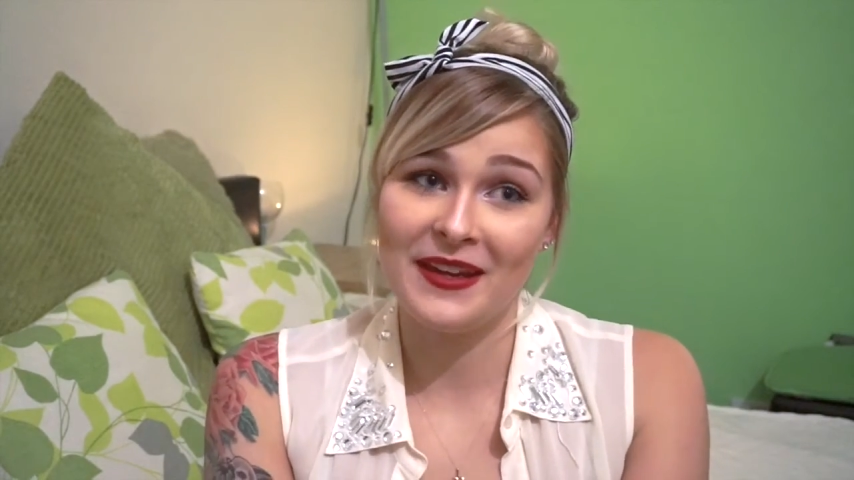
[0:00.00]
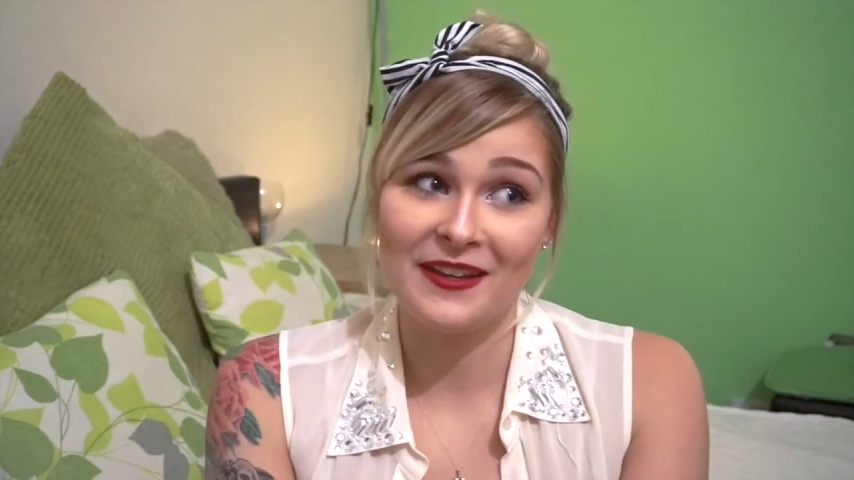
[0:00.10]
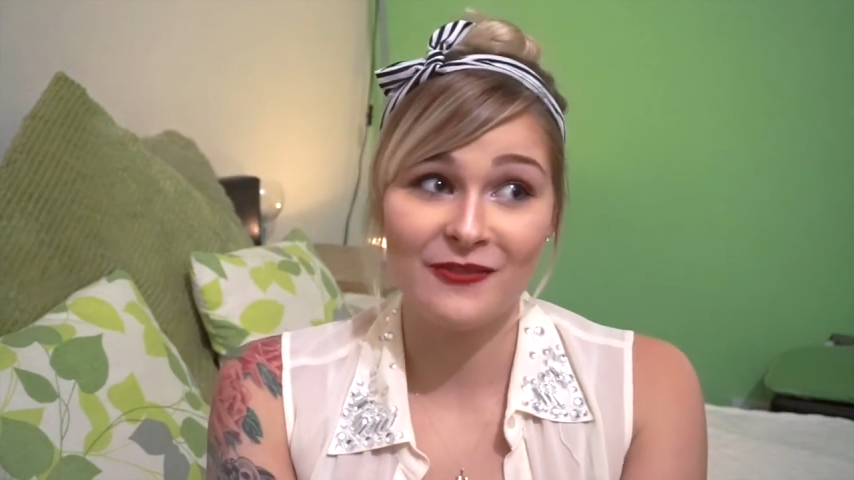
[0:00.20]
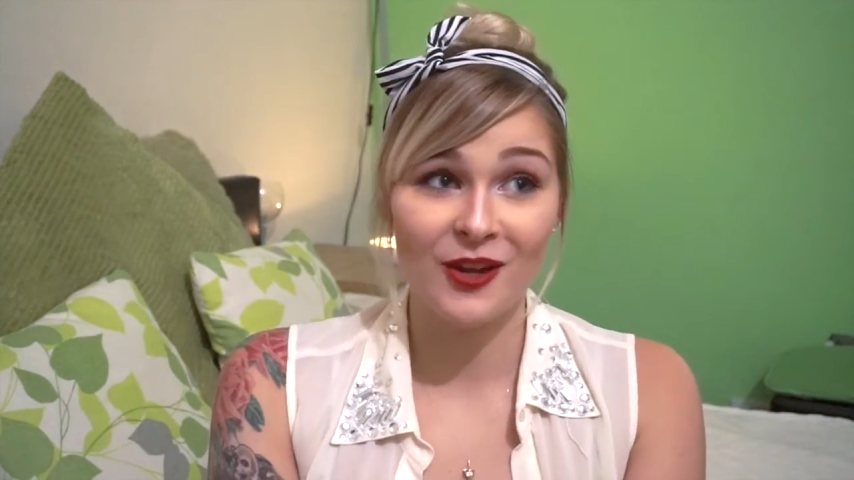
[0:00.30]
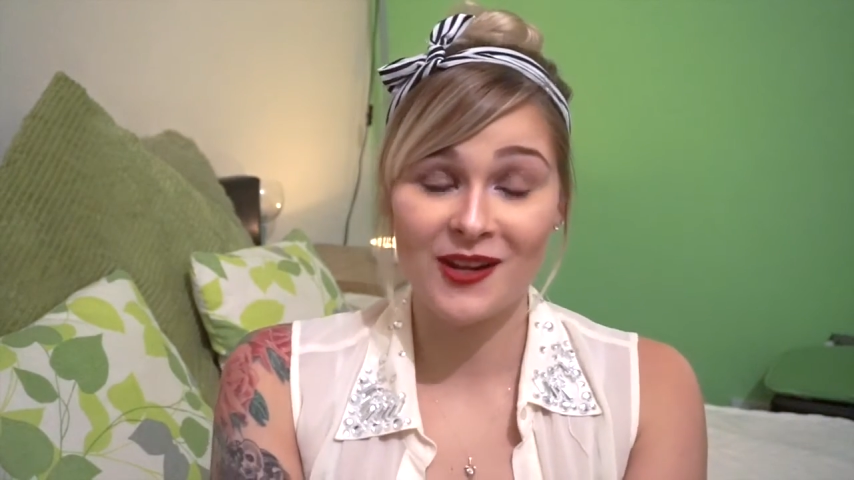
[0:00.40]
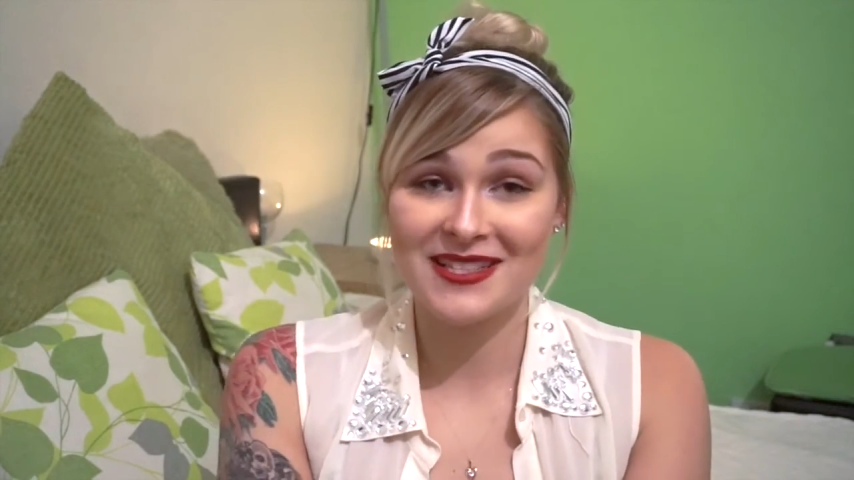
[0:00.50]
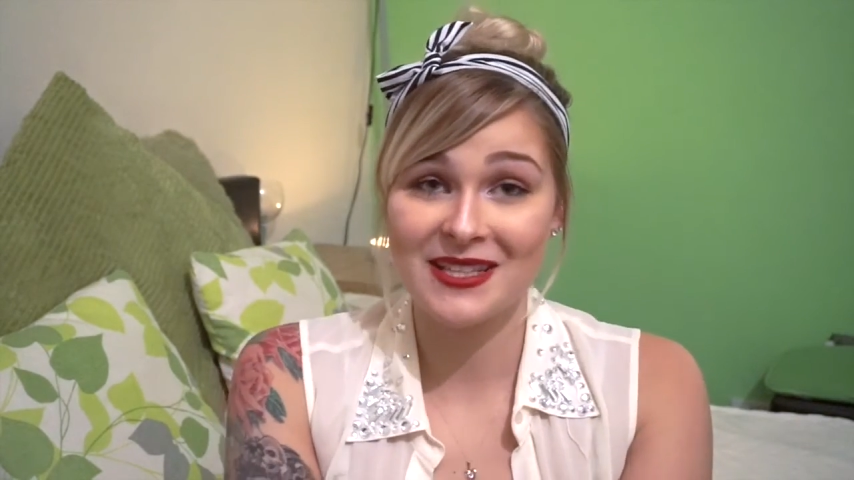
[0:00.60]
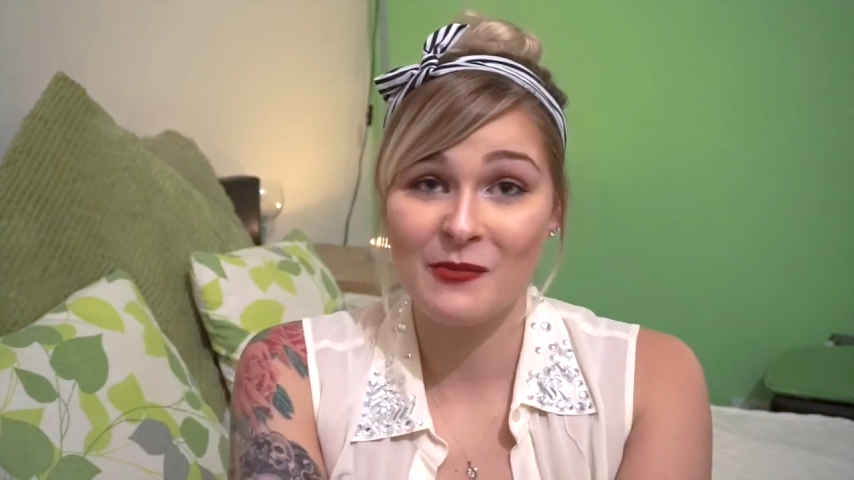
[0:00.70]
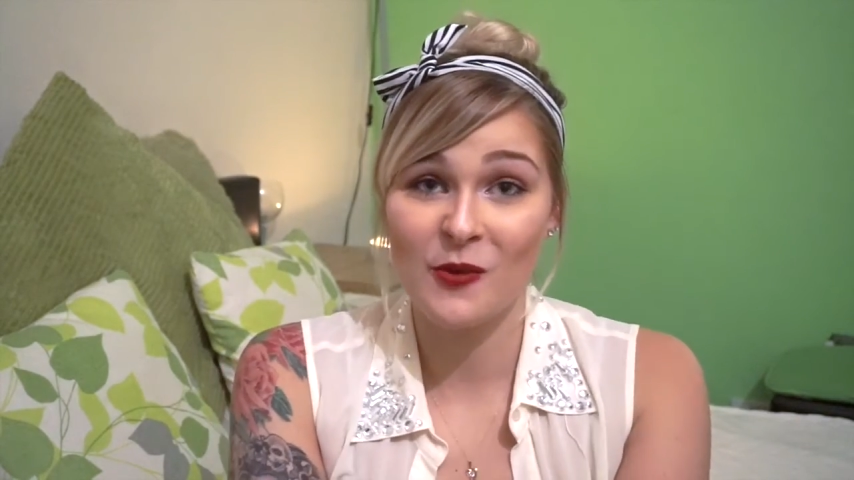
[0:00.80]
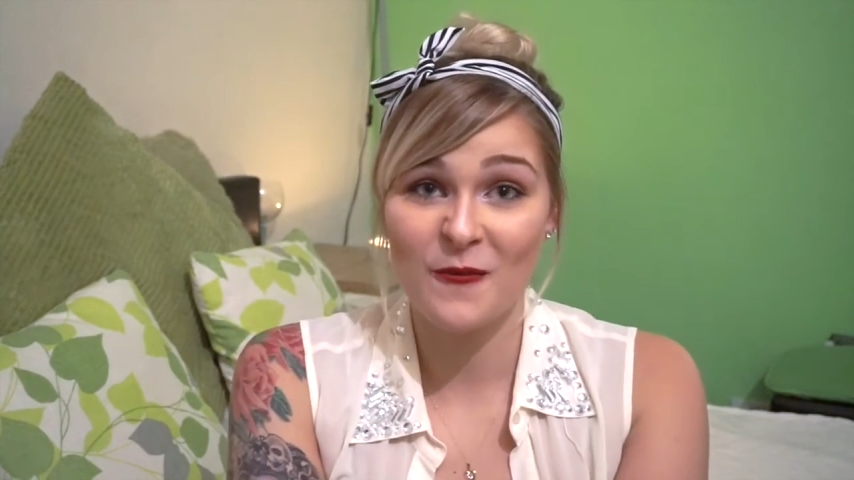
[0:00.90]
And if you'd like to
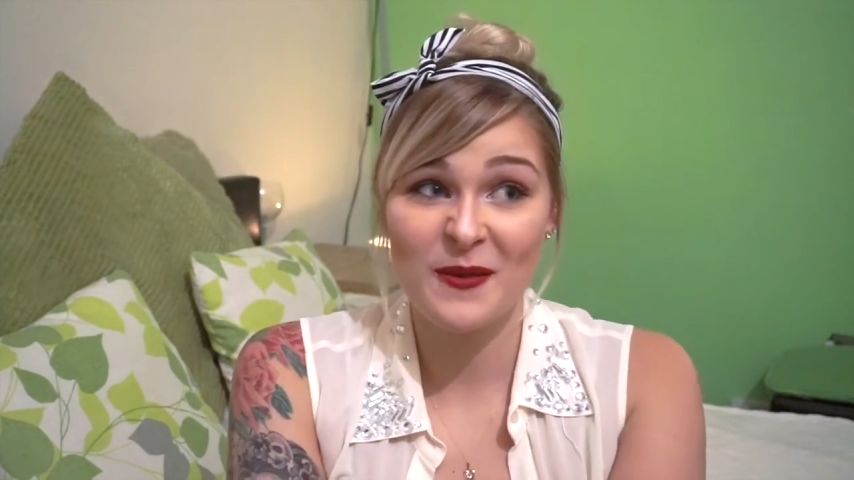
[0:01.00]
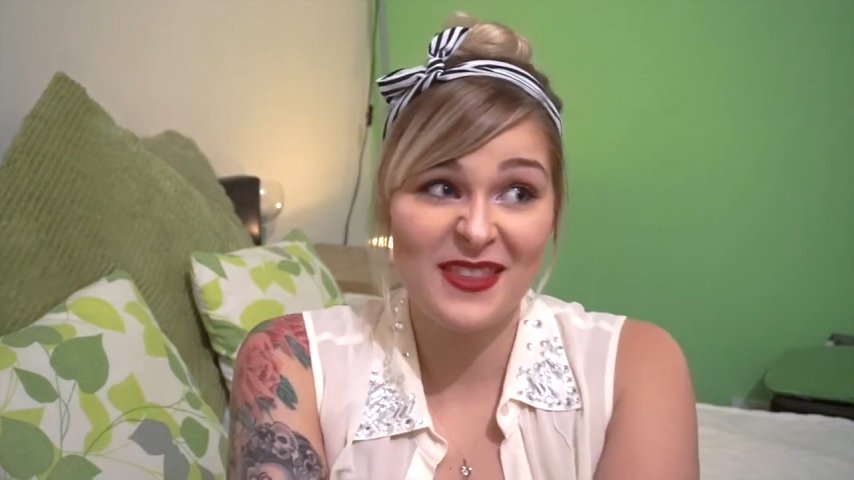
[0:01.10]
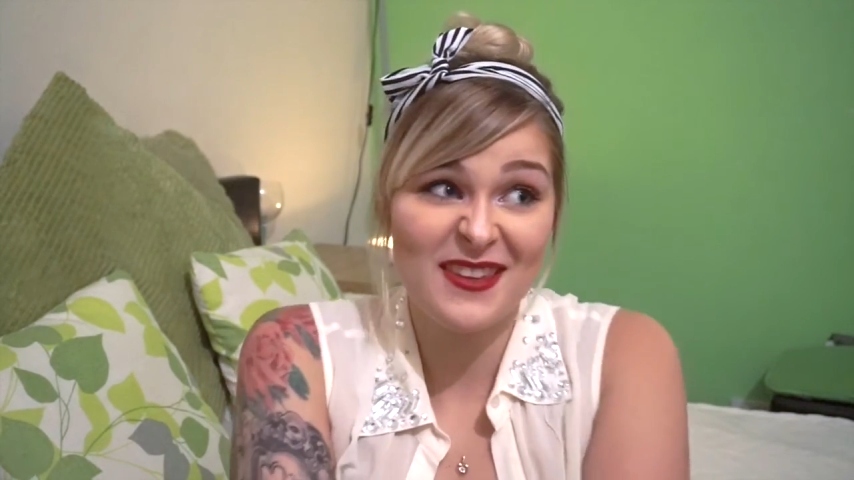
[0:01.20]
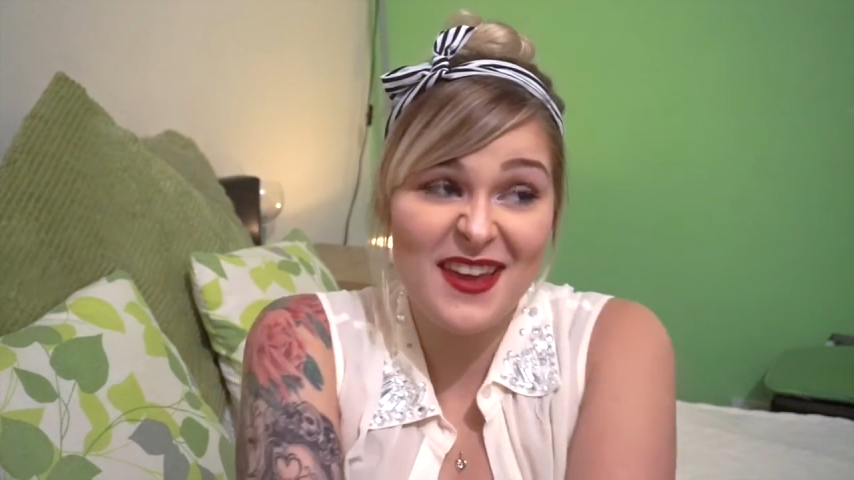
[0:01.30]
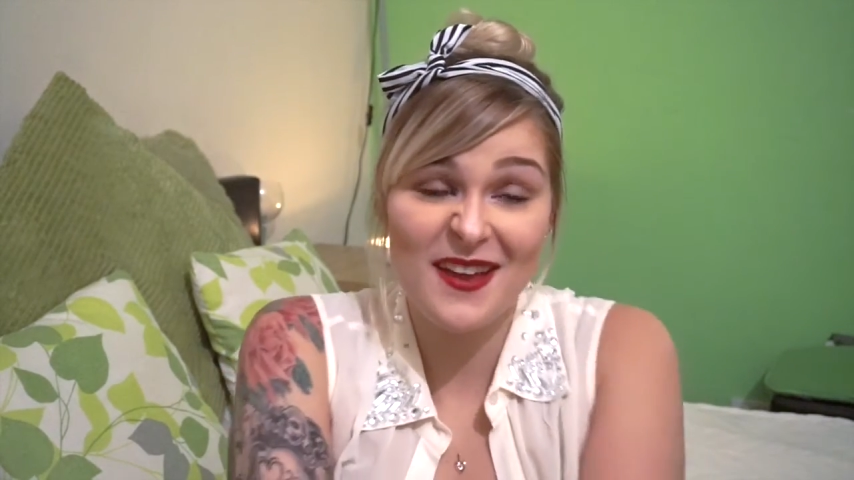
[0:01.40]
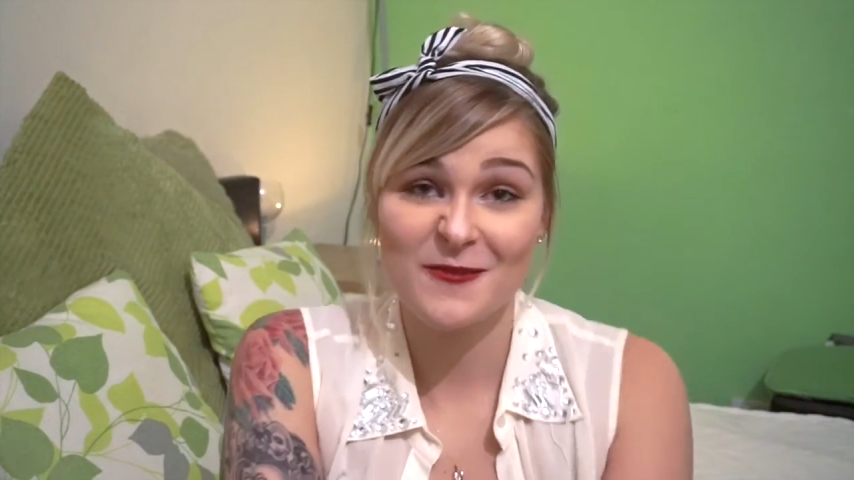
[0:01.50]
see more of me, then yeah,